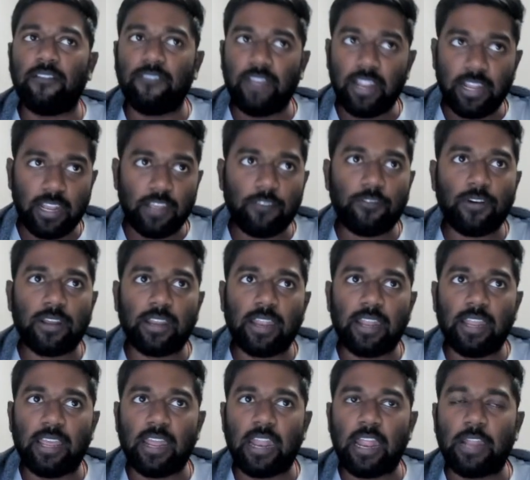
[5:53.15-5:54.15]
waiting for
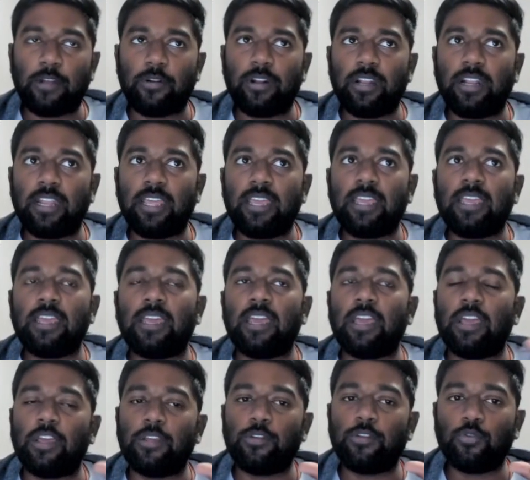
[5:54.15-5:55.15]
getting an I-20,
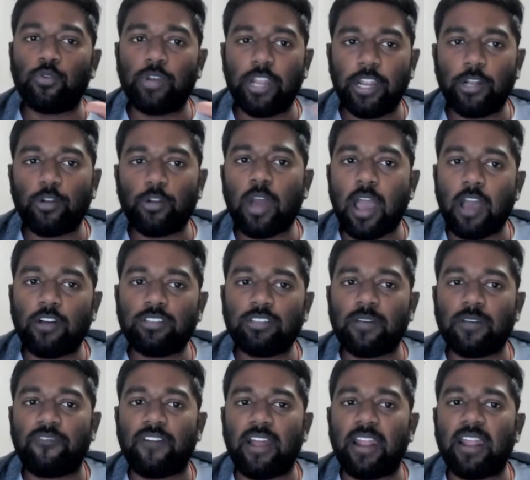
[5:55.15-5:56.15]
you need to have
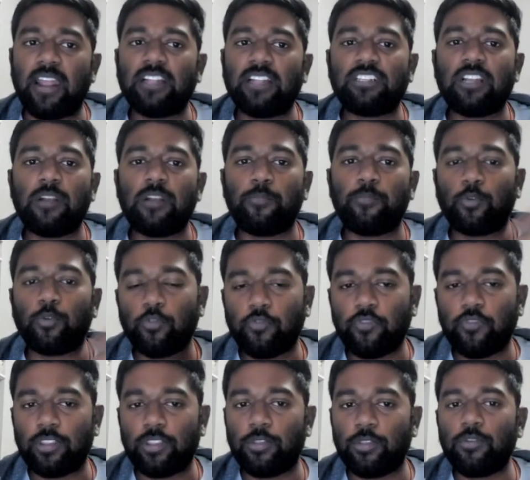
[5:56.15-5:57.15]
some financial
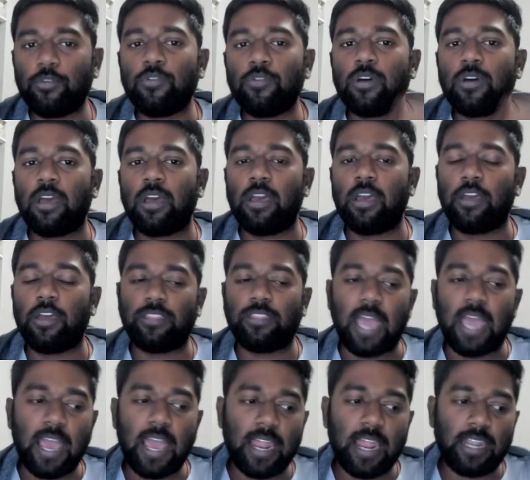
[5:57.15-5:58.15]
proof with you,
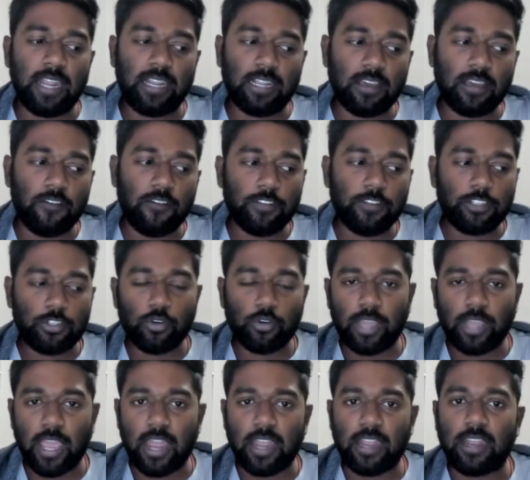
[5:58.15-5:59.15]
that which you
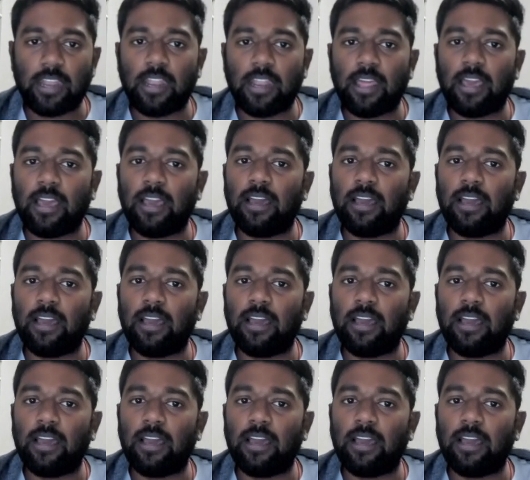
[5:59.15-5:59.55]
can